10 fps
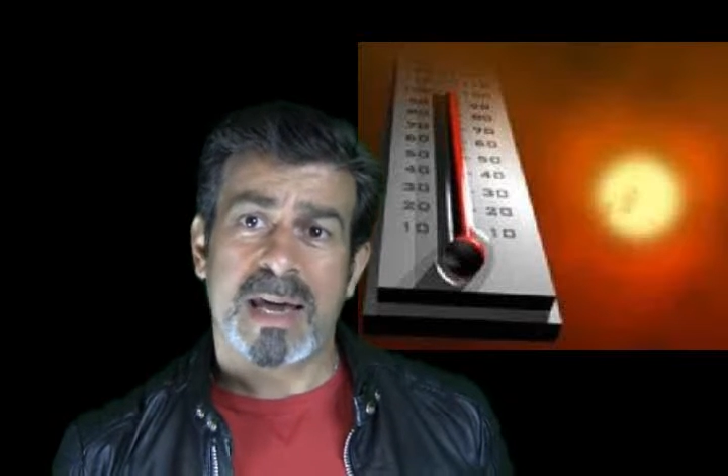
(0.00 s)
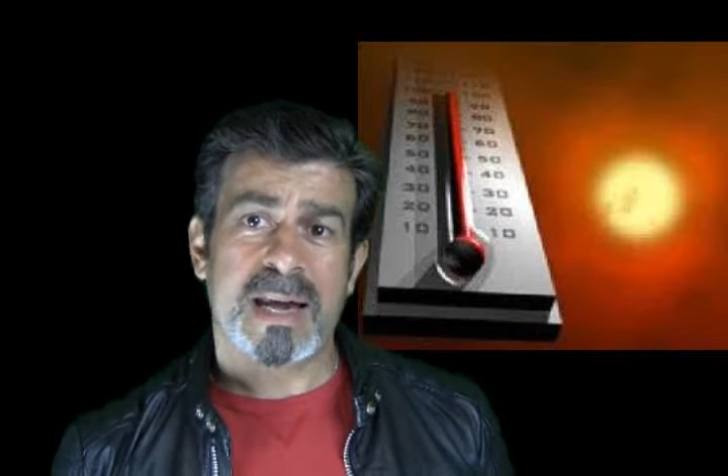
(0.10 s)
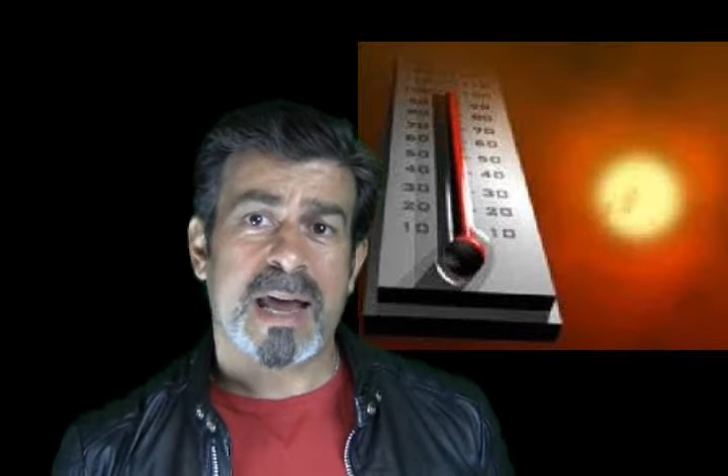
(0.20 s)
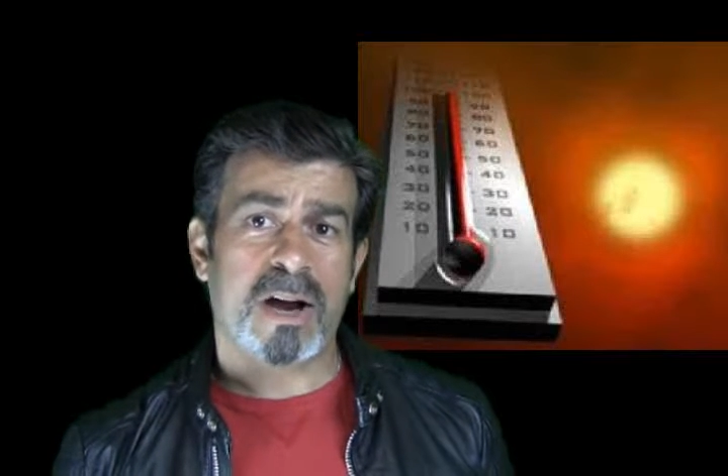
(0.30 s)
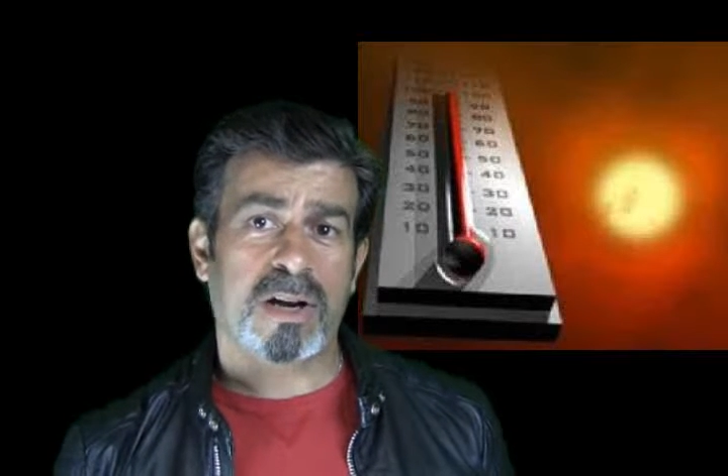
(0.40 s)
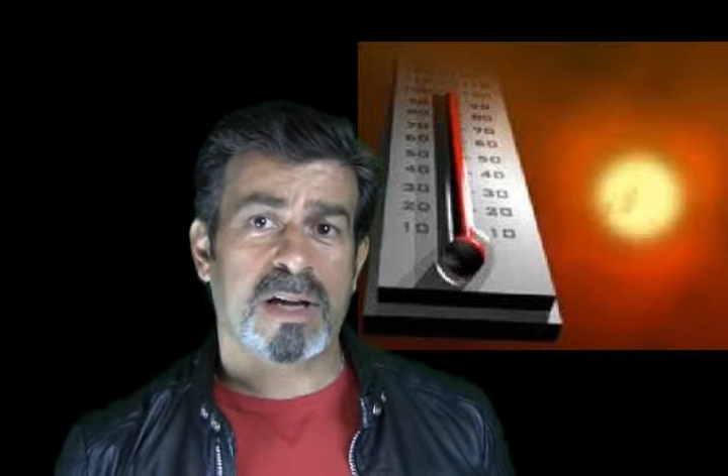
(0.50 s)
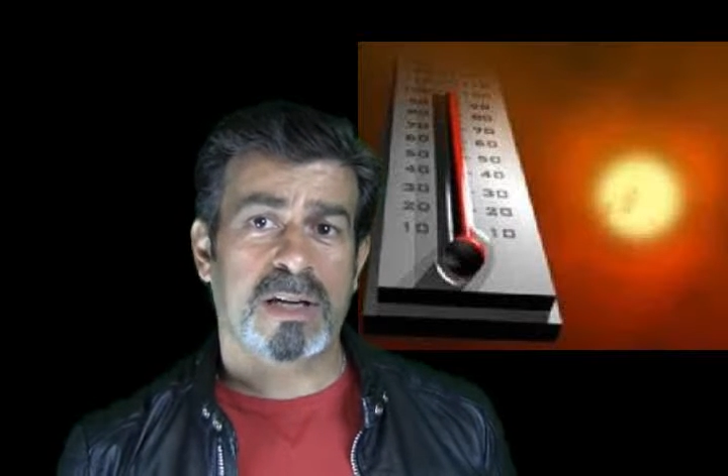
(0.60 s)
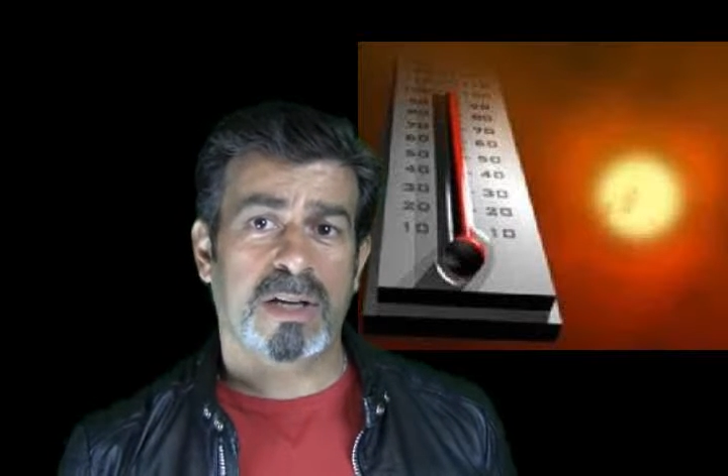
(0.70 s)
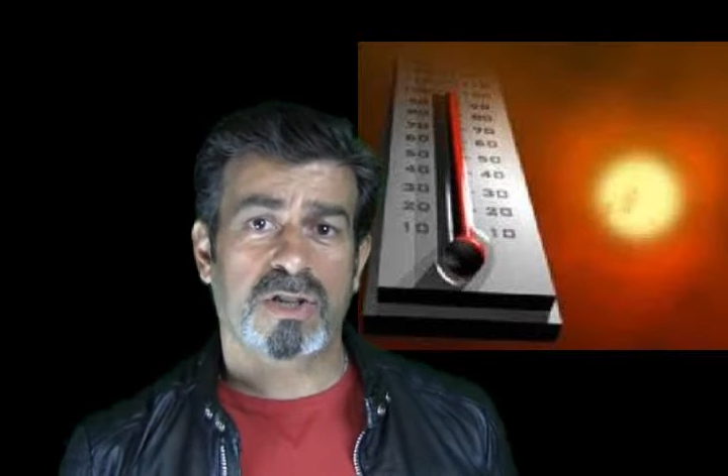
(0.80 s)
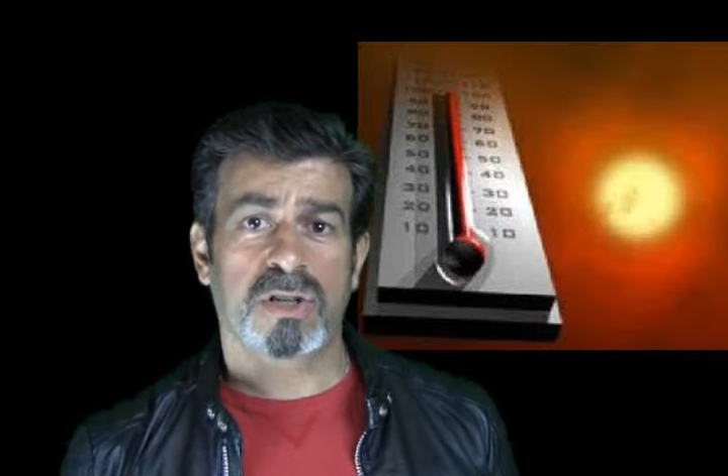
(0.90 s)
in
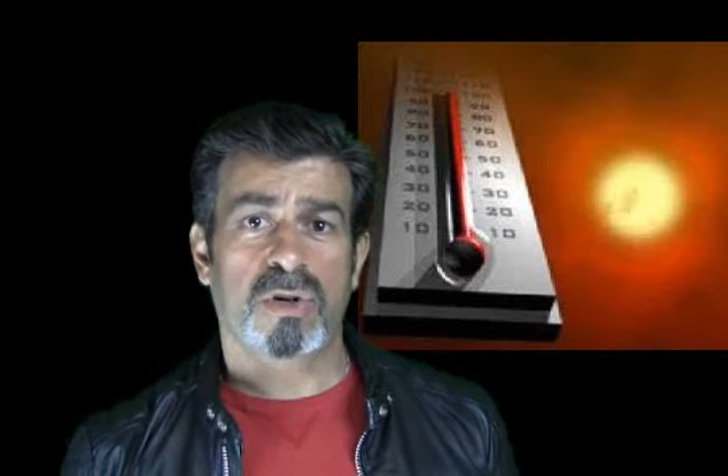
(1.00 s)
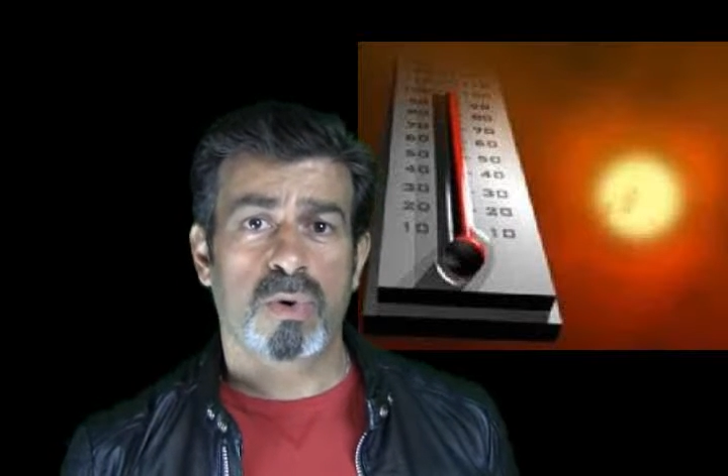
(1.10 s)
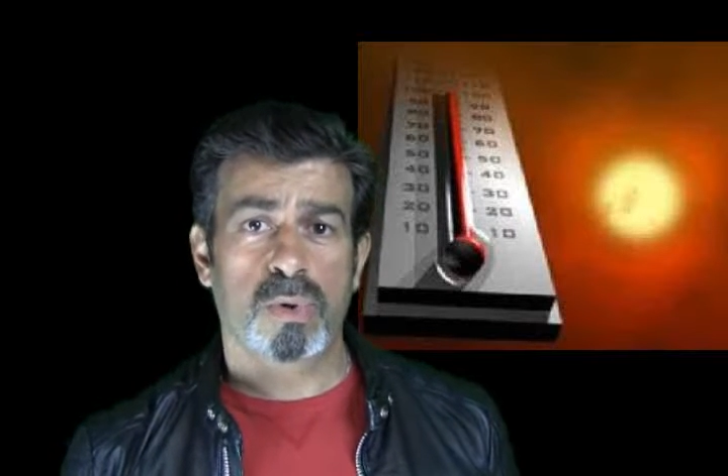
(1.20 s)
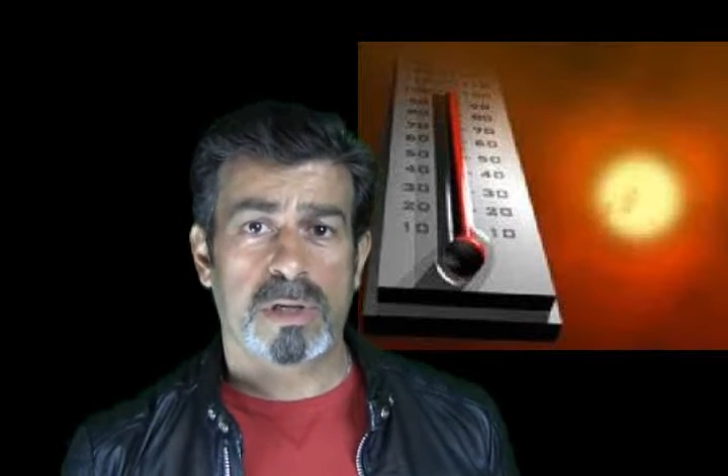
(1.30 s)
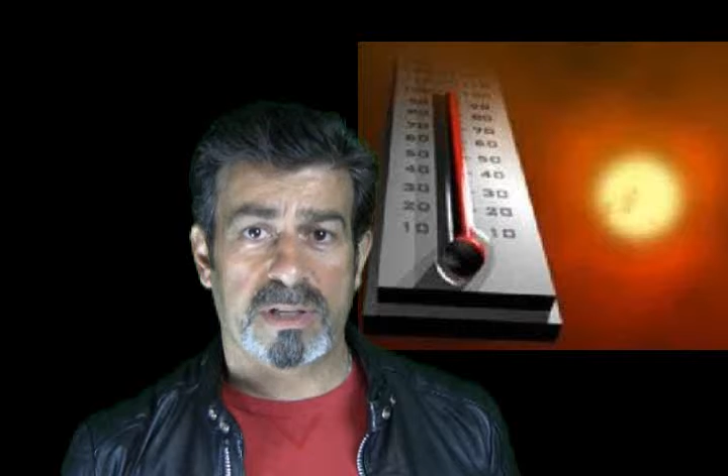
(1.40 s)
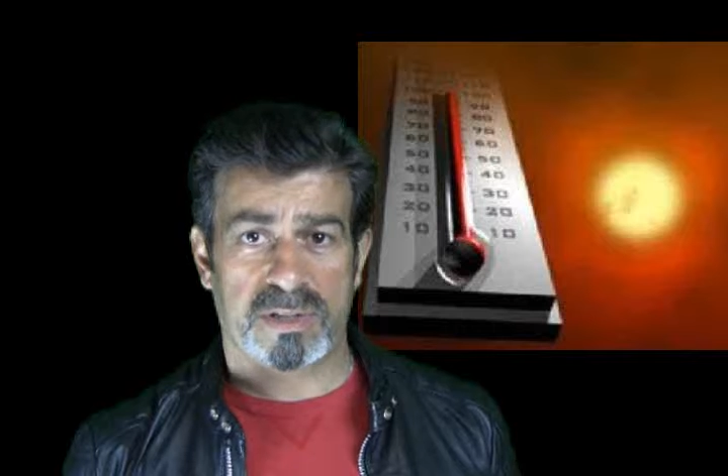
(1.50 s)
air-conditioned cooling